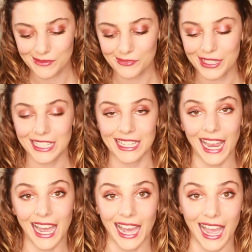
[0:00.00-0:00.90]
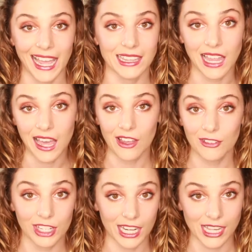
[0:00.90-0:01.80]
But yeah, I love
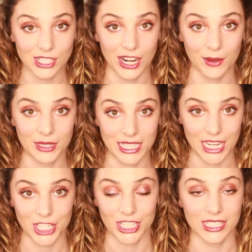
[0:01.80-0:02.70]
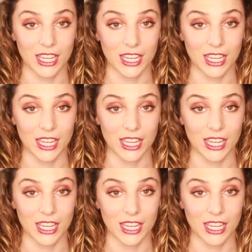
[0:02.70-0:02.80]
your guys' recommendations.